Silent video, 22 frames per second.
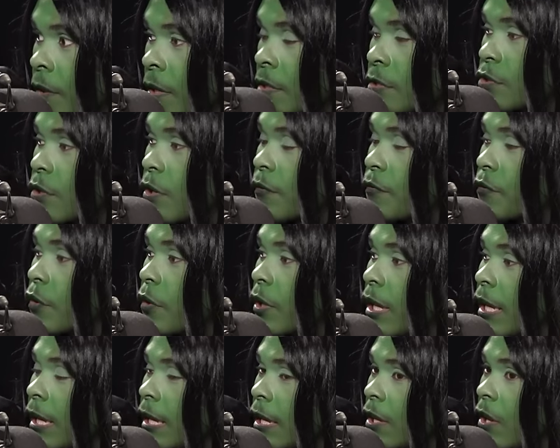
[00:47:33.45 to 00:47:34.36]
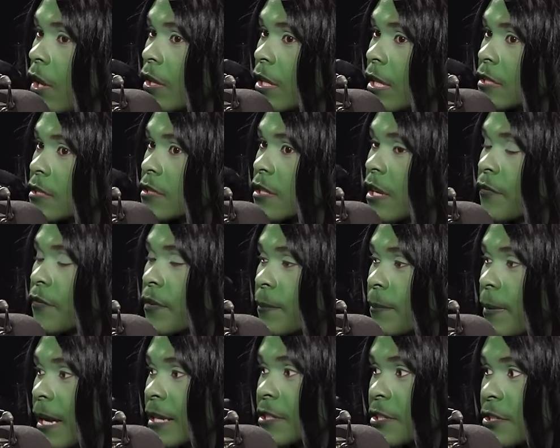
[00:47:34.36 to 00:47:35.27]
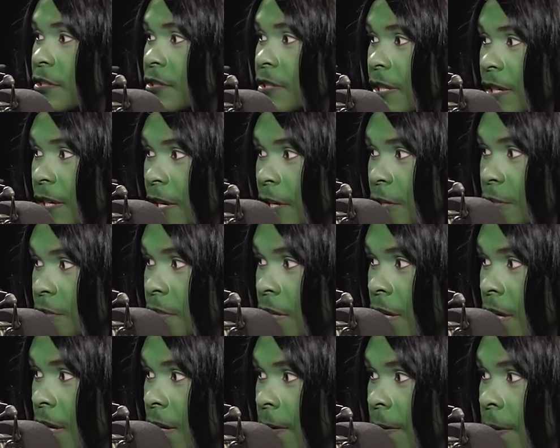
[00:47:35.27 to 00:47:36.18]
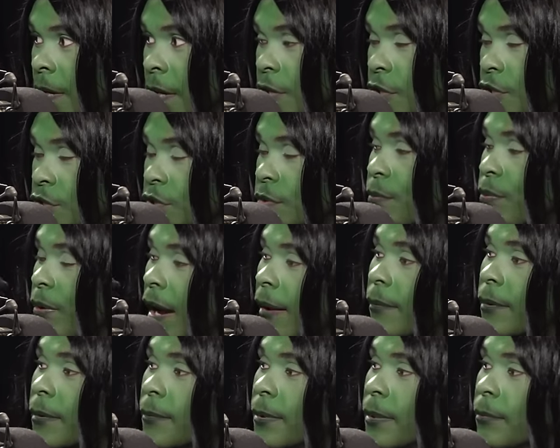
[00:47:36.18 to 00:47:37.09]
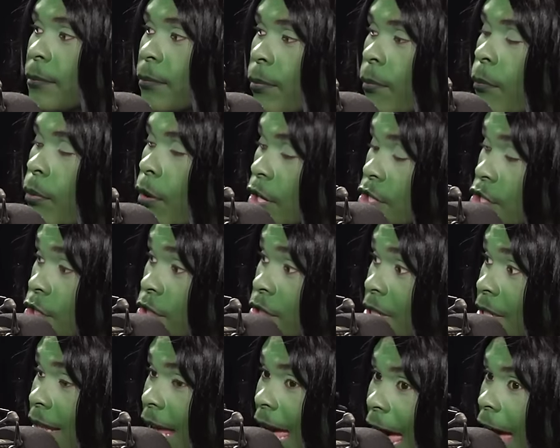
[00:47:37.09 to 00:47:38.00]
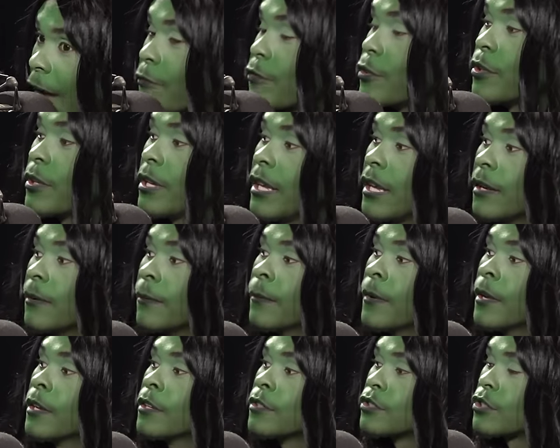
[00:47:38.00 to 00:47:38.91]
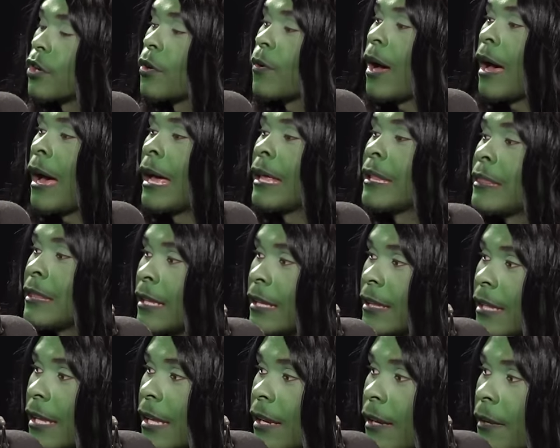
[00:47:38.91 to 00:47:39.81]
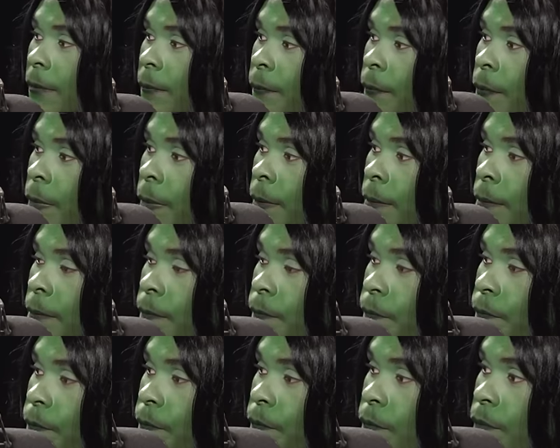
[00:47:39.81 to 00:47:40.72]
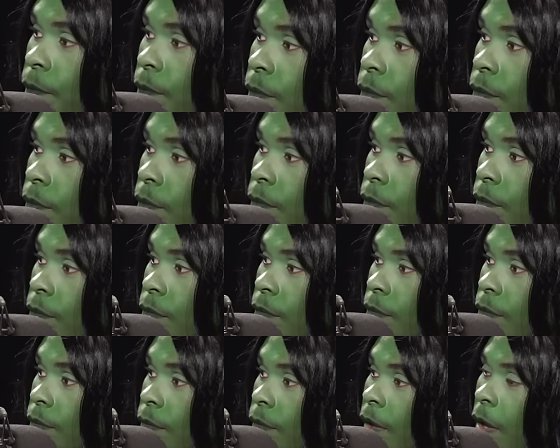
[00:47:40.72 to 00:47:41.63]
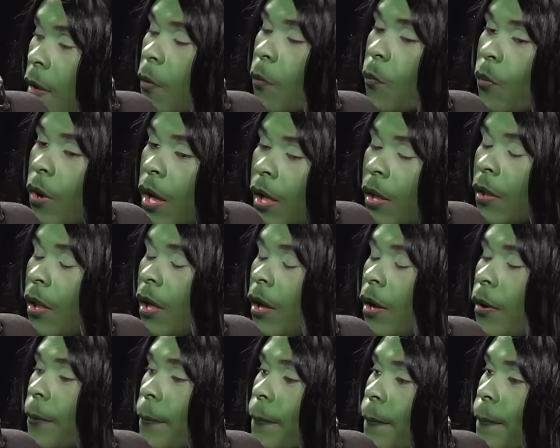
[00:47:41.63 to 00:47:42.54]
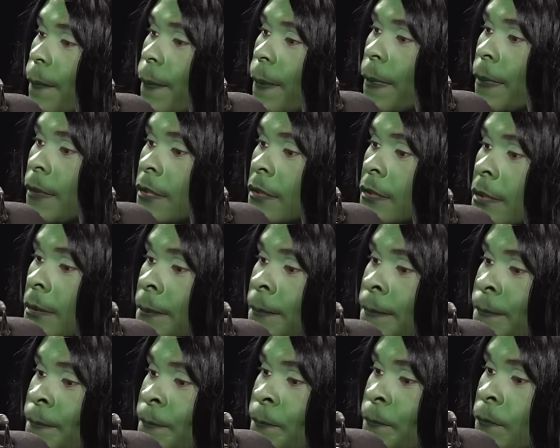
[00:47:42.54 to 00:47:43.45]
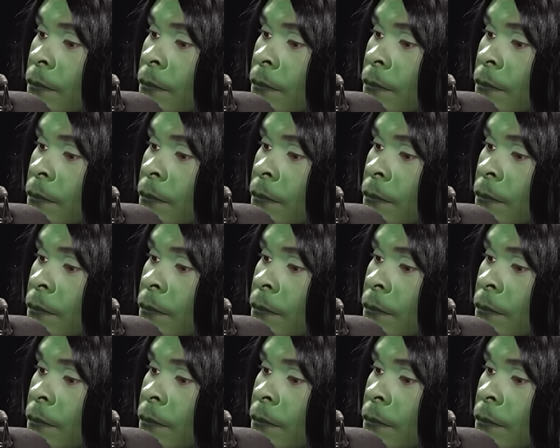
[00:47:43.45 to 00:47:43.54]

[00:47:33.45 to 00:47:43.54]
So if you're eating all that stuff and the bacteria is getting on your tongue, you should probably be brushing your teeth after you eat. So I think that well, no, you brush your tongue, you just don't brush your teeth. Well. Uh, Will, hmm.